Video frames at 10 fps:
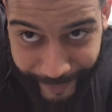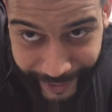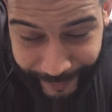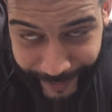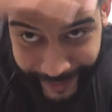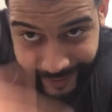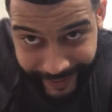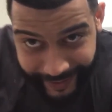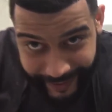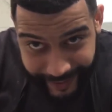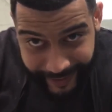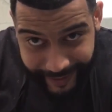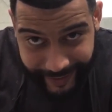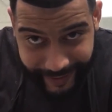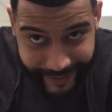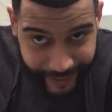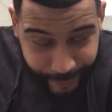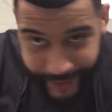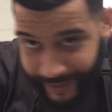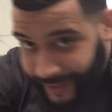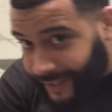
baby. Is that what